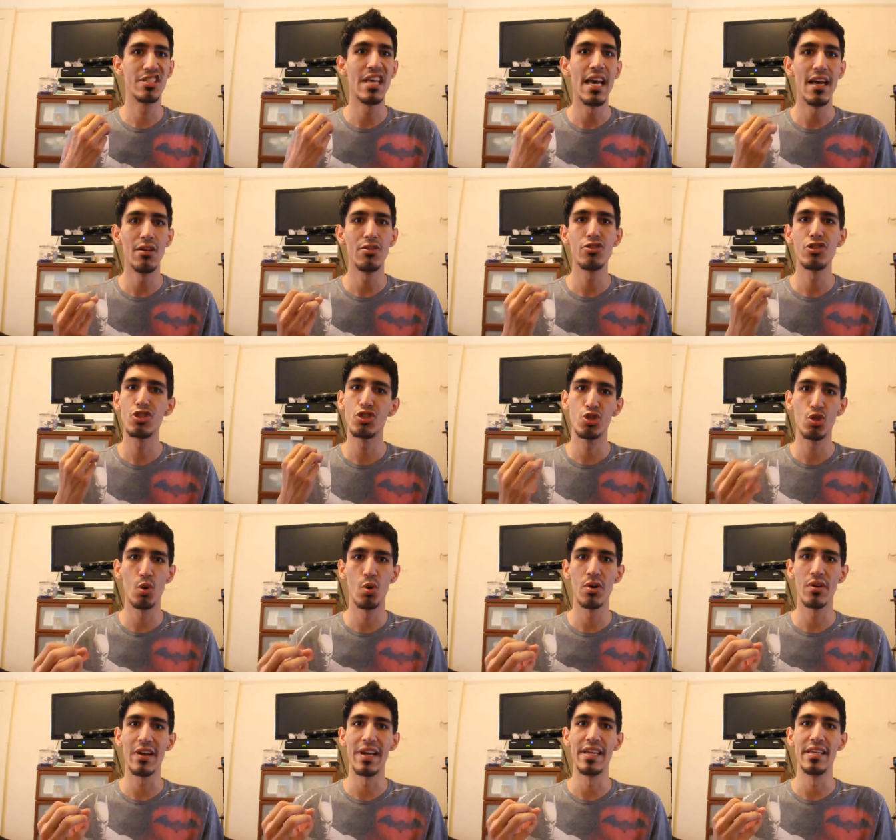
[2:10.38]
tell
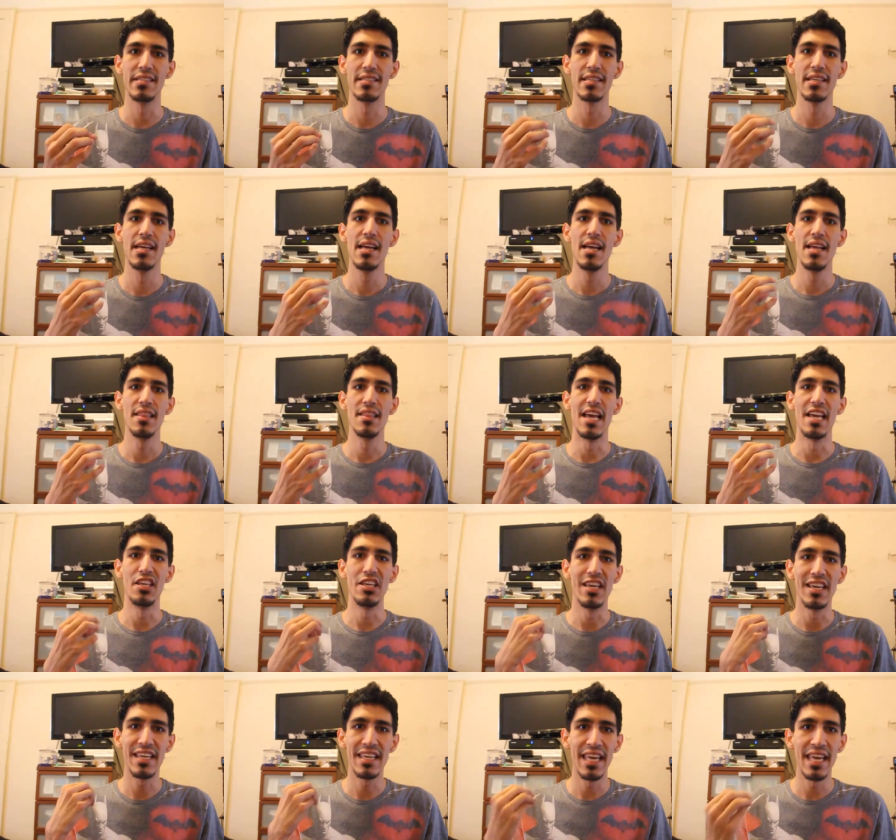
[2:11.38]
stories that
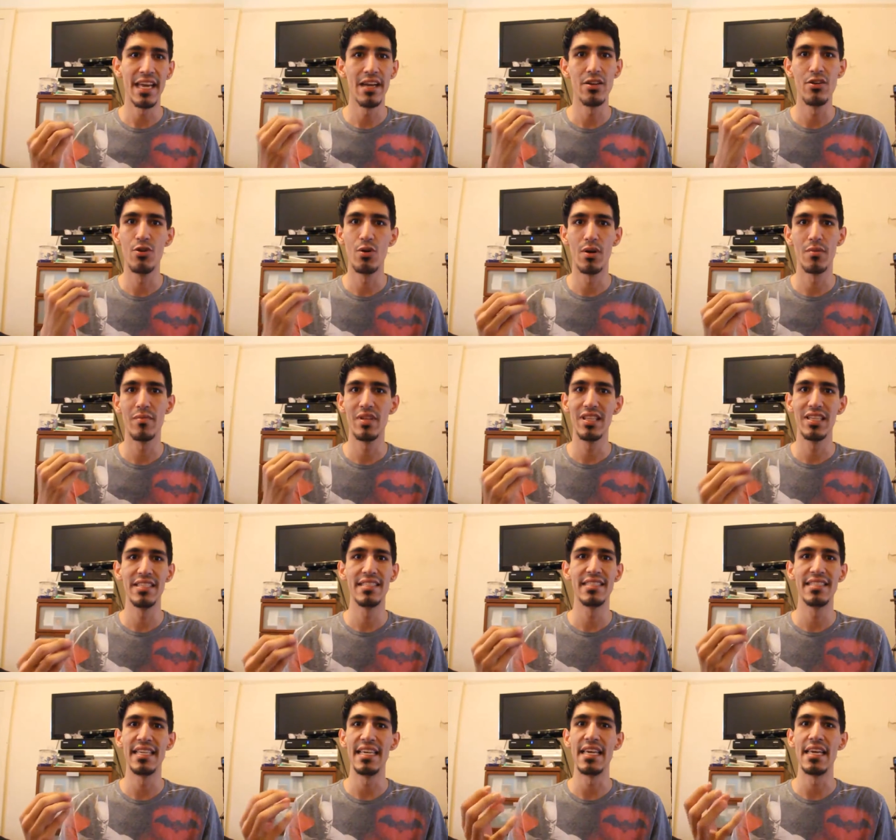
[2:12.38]
you can't normally
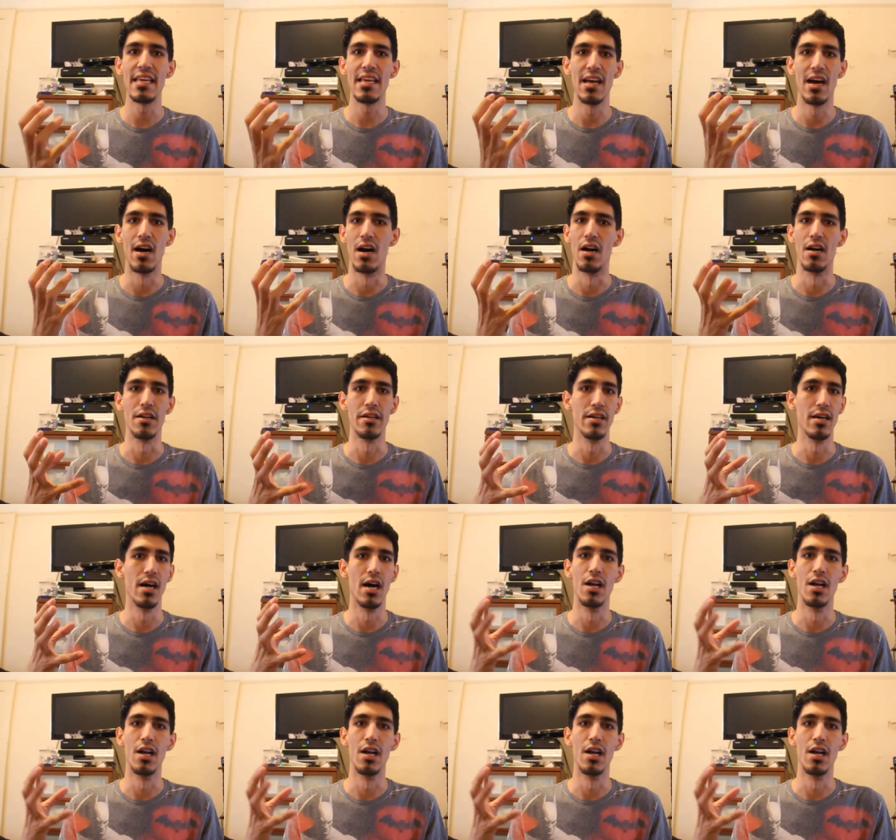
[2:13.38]
see on